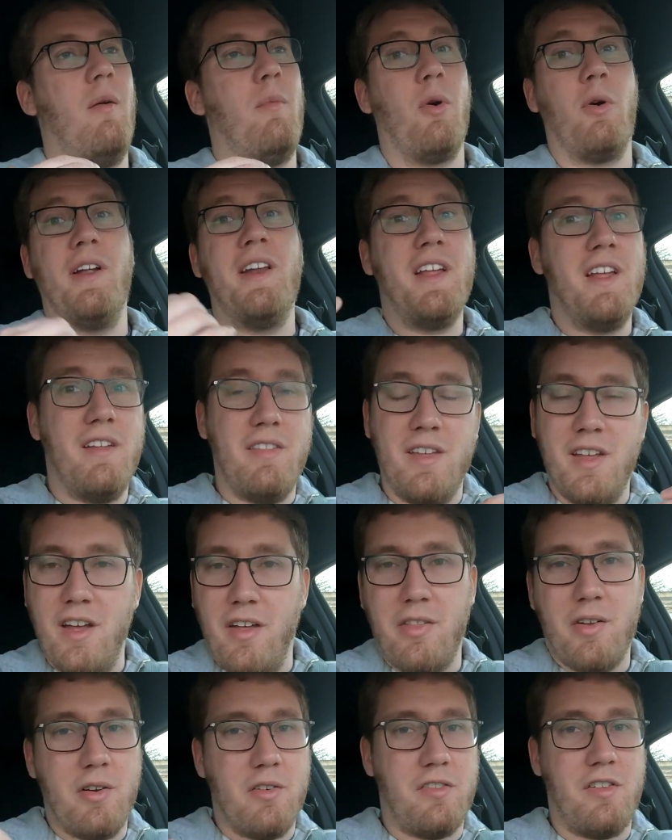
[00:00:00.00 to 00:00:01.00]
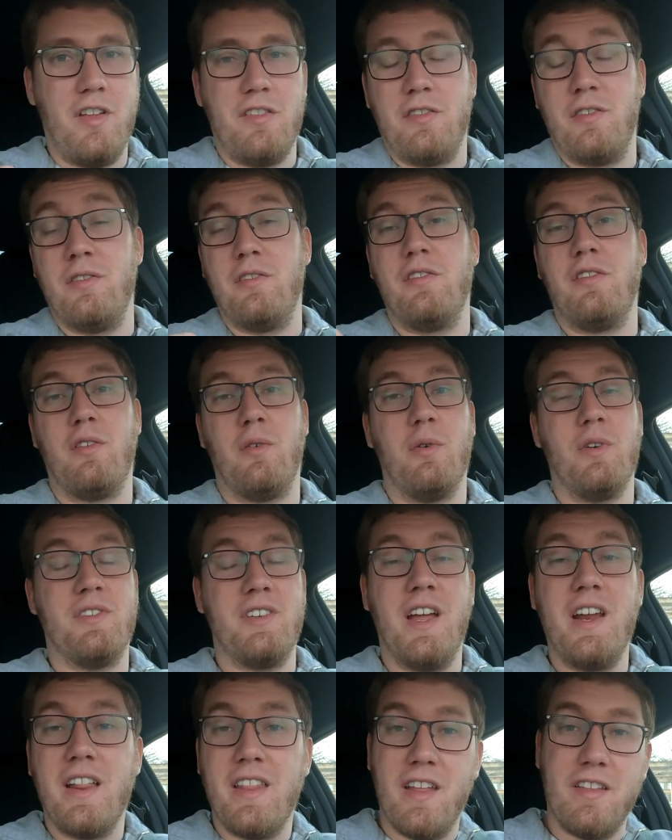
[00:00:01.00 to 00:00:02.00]
or any of the other sensors or
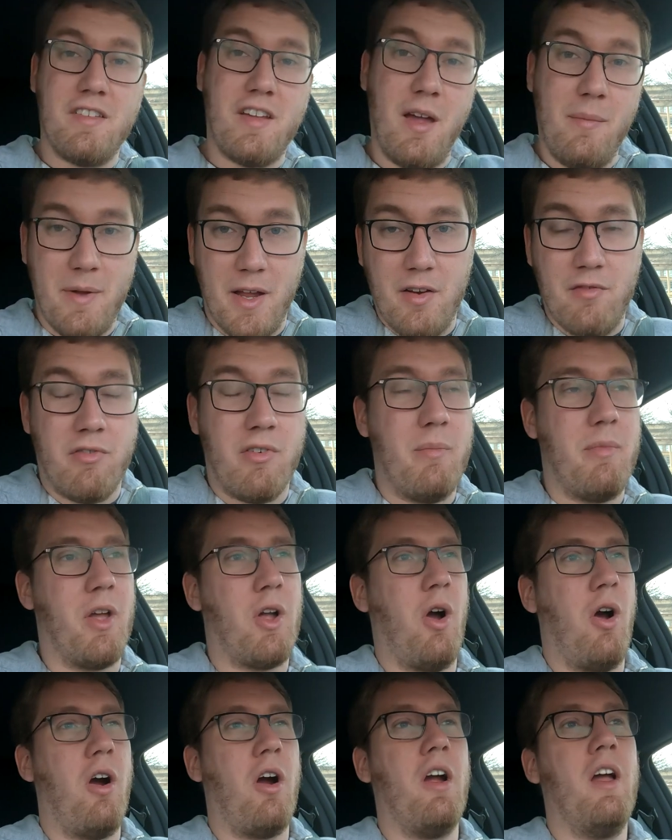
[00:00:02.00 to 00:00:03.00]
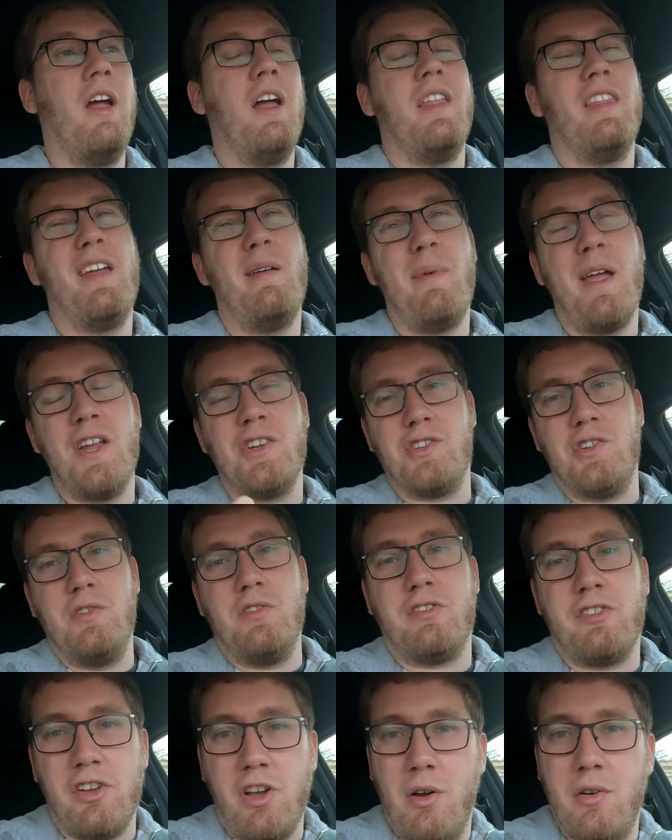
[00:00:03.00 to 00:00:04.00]
data that's coming in from the car, they may
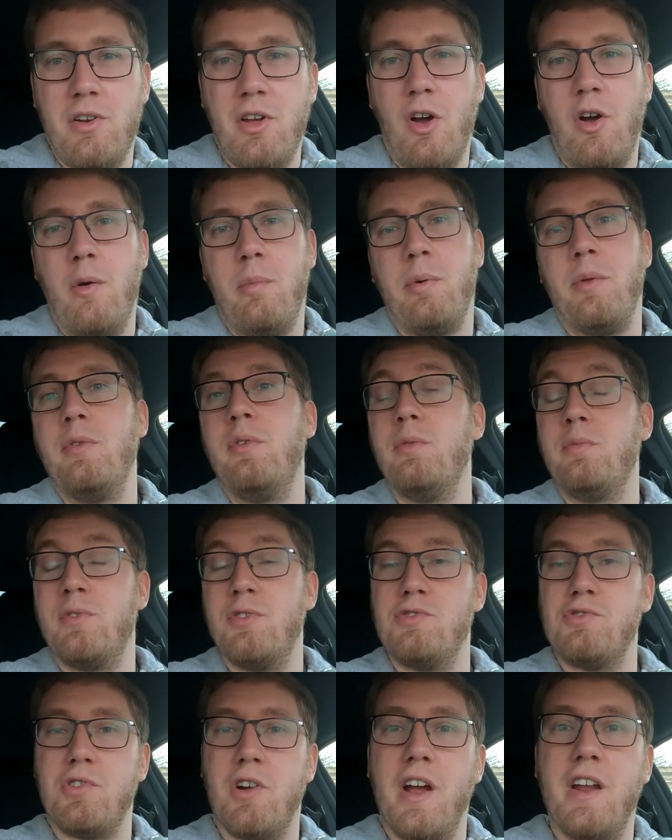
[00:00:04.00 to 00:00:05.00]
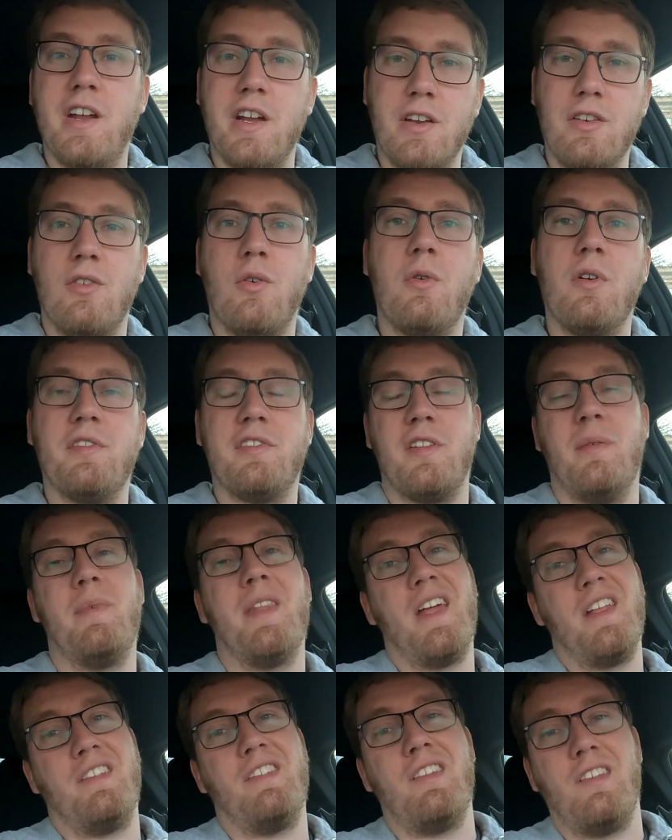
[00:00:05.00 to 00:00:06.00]
choose to go into open loop to try and ignore some of
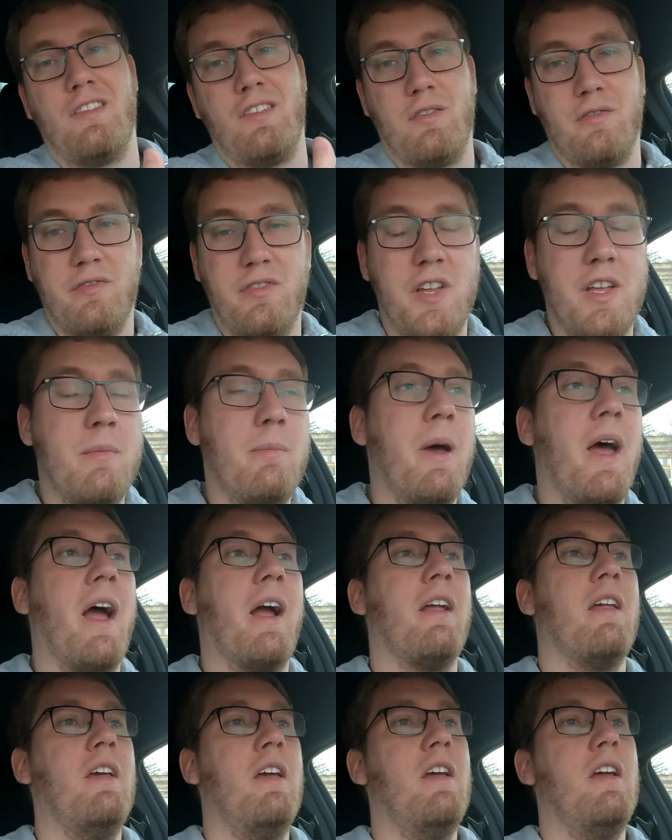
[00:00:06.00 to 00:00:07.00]
that sensor feedback.